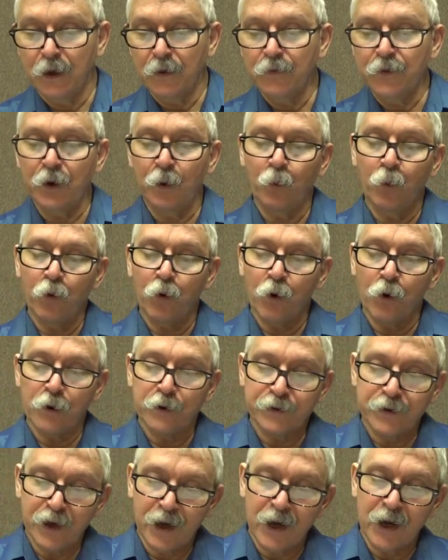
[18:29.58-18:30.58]
that were
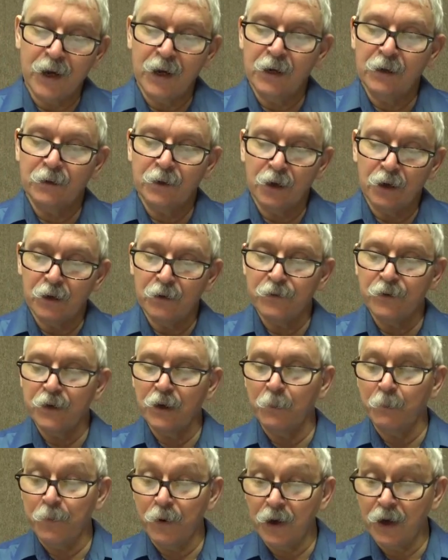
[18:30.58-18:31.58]
ordained of the
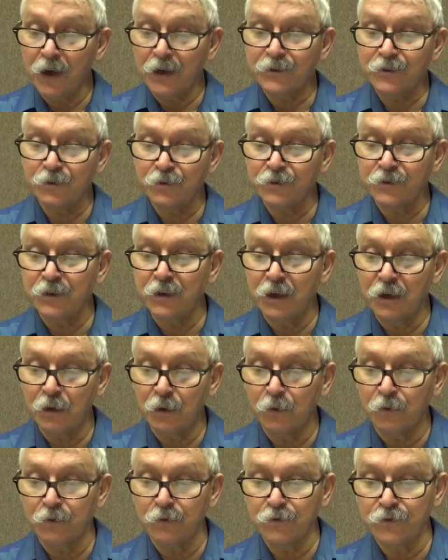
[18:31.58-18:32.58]
apostles and
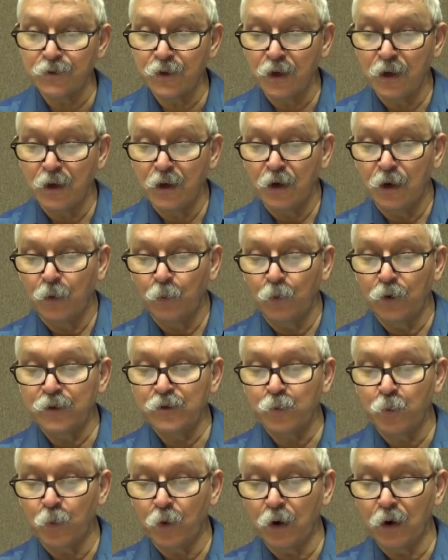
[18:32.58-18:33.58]
elders
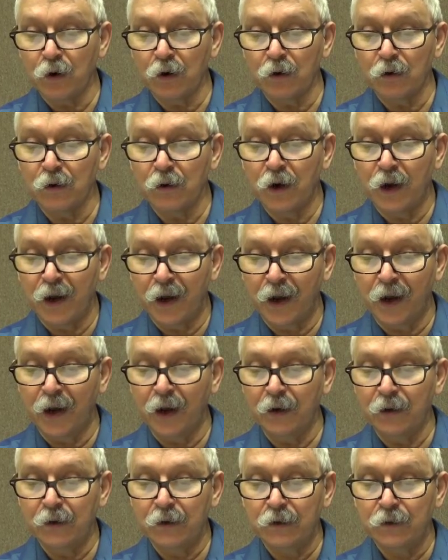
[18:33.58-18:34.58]
which were
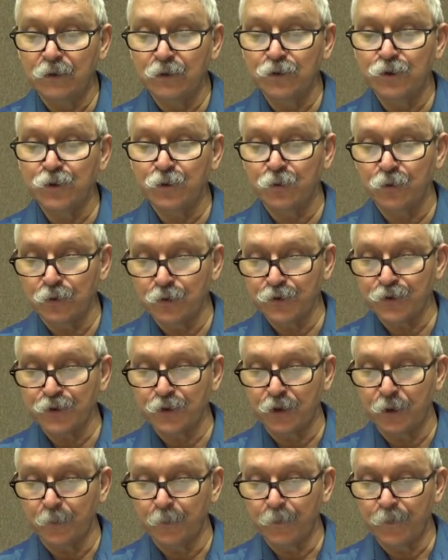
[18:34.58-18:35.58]
at
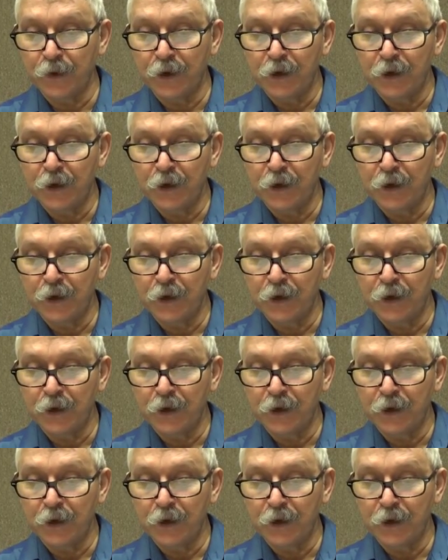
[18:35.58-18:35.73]
Jerusalem.